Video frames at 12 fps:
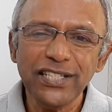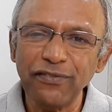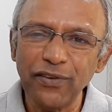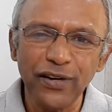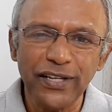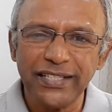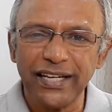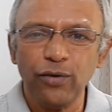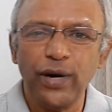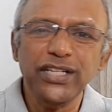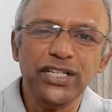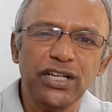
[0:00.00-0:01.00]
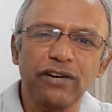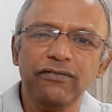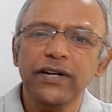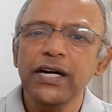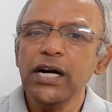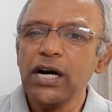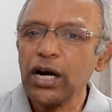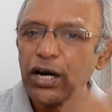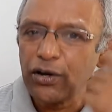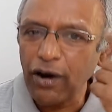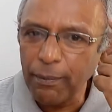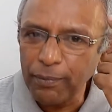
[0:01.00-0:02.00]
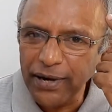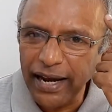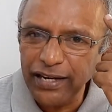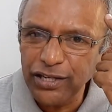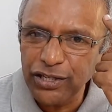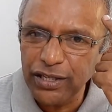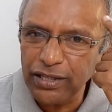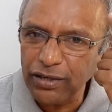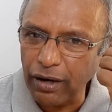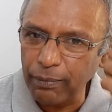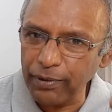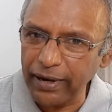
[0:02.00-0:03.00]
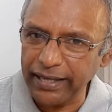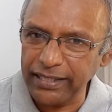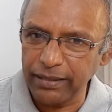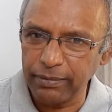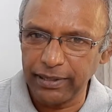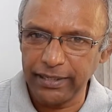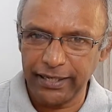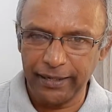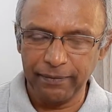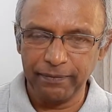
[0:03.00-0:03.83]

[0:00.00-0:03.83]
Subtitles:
of all, it's a question of comprehension, comprehensibility.